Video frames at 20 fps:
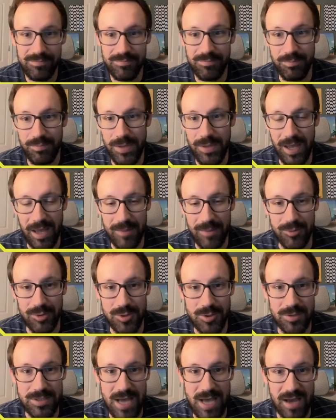being able
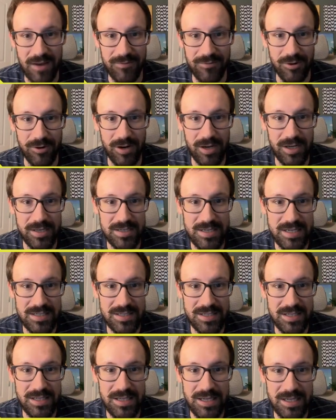to attack for a
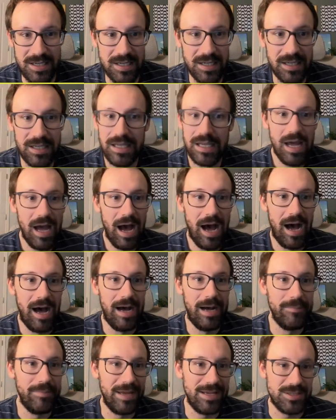DCE,
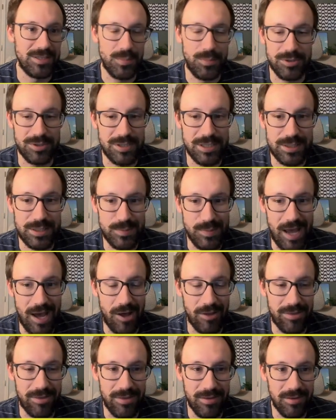as opposed to this
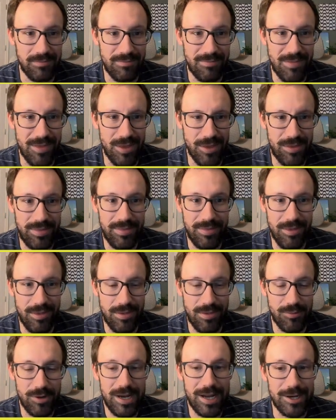Meowth. The
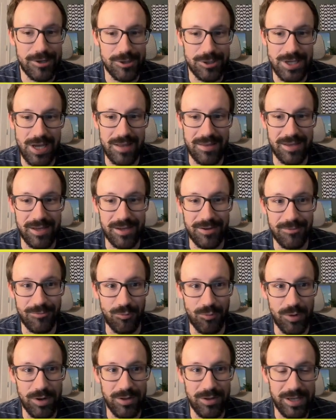3 energy, I think,
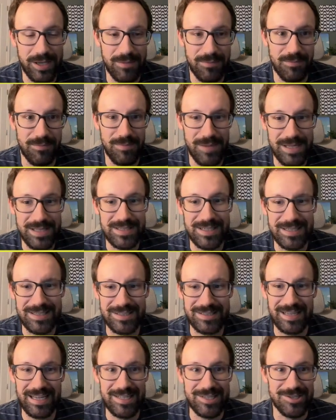really means
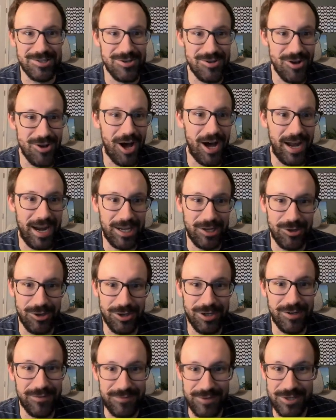it's not a
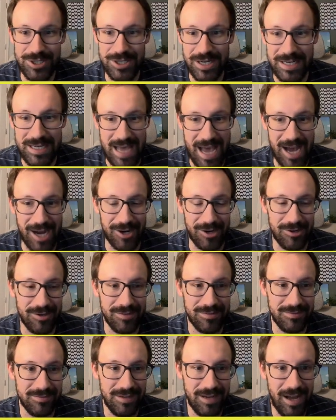good efficient attacker,
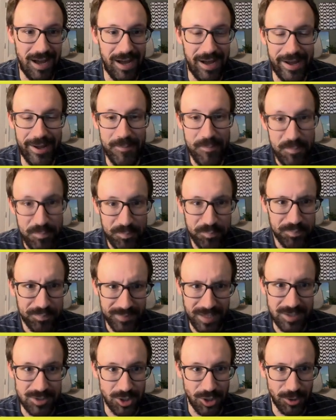and
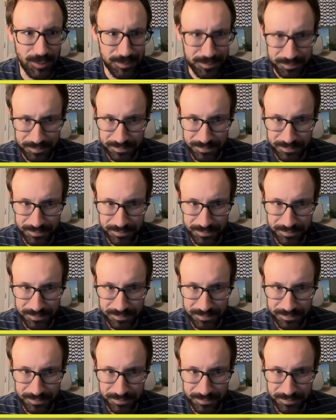so